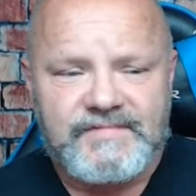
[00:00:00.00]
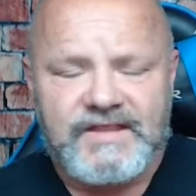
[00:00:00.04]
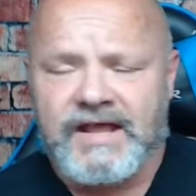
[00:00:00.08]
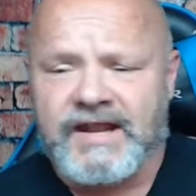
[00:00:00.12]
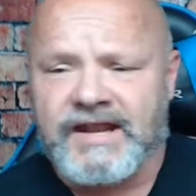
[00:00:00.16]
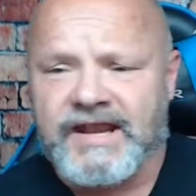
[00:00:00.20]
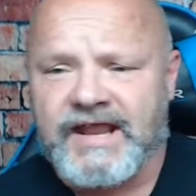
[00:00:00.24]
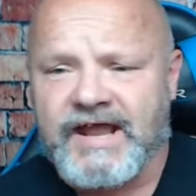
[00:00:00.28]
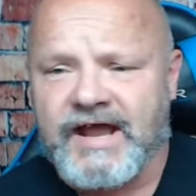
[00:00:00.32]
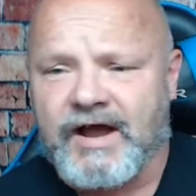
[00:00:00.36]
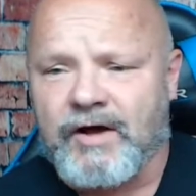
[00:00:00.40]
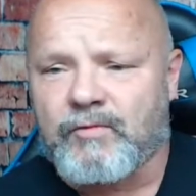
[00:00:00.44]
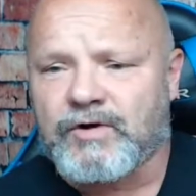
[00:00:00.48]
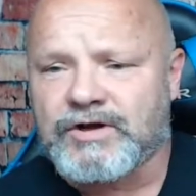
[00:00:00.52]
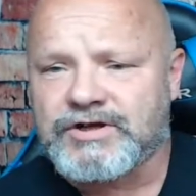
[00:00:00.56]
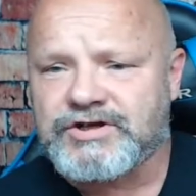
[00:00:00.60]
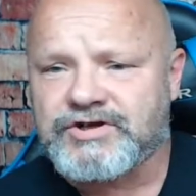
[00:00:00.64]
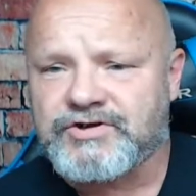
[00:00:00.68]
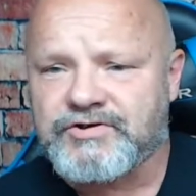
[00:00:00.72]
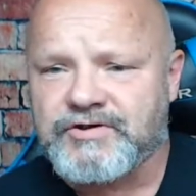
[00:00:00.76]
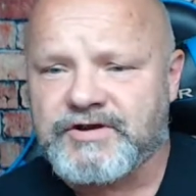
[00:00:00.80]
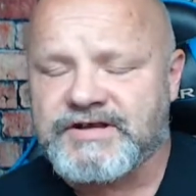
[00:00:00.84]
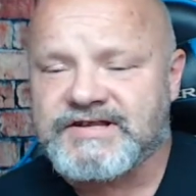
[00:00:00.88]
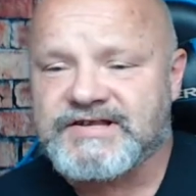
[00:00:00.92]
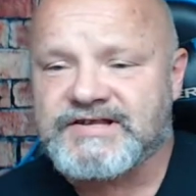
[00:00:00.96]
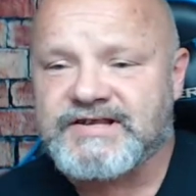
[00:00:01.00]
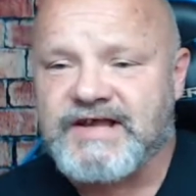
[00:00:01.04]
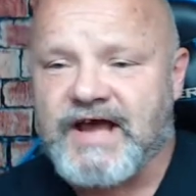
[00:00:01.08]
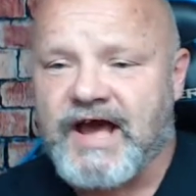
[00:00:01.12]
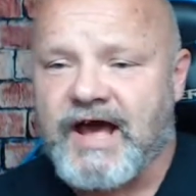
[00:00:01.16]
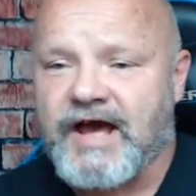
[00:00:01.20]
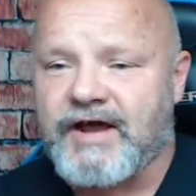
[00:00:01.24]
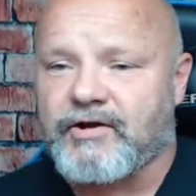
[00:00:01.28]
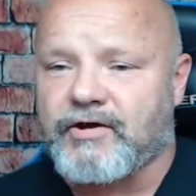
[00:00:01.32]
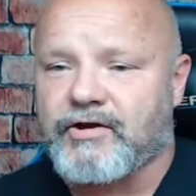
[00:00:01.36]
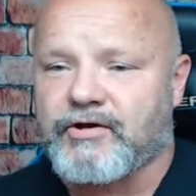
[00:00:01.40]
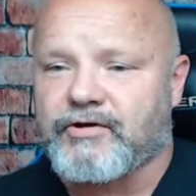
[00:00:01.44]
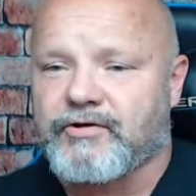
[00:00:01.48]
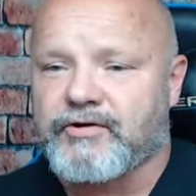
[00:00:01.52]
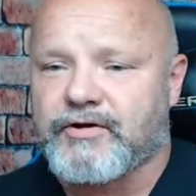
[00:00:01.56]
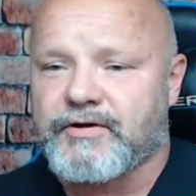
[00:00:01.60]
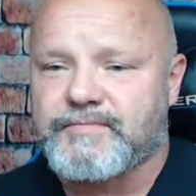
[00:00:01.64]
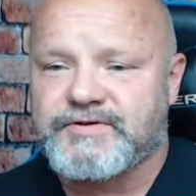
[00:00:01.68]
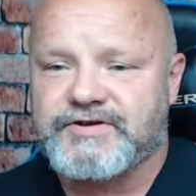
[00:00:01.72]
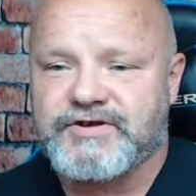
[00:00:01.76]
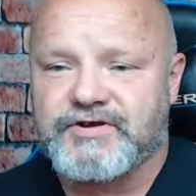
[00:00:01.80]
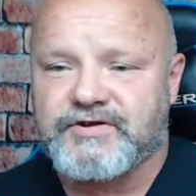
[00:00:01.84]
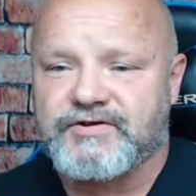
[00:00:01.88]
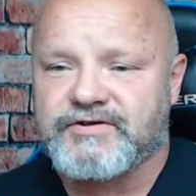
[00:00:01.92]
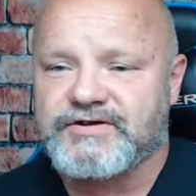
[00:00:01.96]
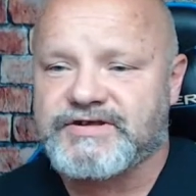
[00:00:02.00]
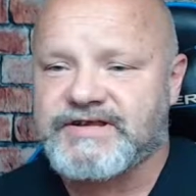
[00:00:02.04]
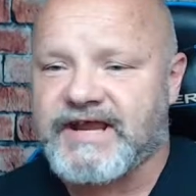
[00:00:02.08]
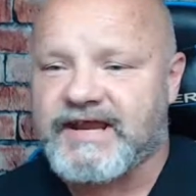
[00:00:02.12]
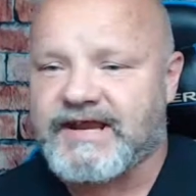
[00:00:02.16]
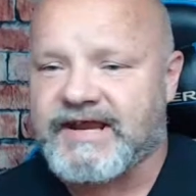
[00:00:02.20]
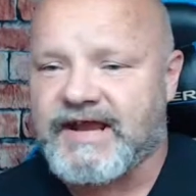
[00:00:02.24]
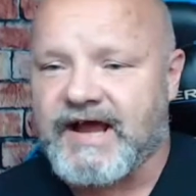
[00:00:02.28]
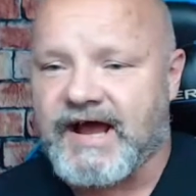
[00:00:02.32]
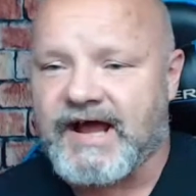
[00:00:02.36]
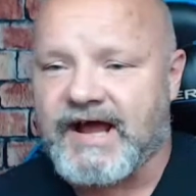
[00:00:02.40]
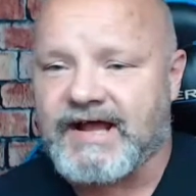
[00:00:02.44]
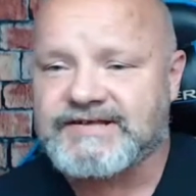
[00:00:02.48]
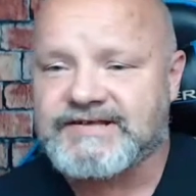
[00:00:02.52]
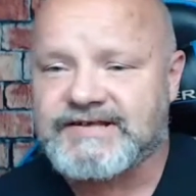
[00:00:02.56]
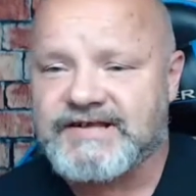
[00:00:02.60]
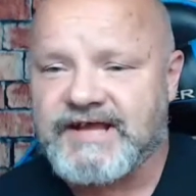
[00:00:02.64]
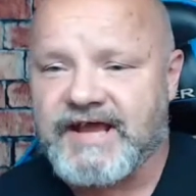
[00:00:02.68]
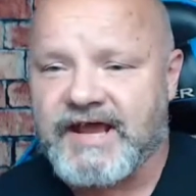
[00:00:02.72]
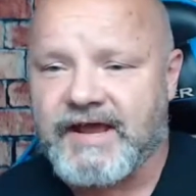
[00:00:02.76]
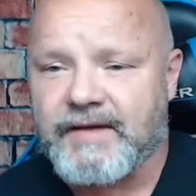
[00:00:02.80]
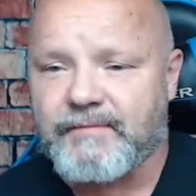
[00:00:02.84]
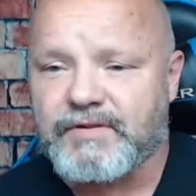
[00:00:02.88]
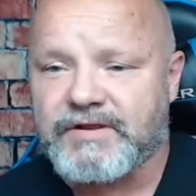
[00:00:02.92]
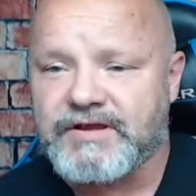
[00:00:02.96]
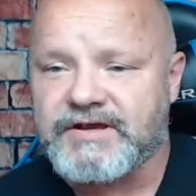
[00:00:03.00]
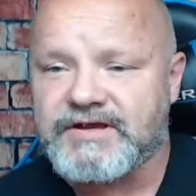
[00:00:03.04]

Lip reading: anyhow, once you're inside our groups, there's a guides tab.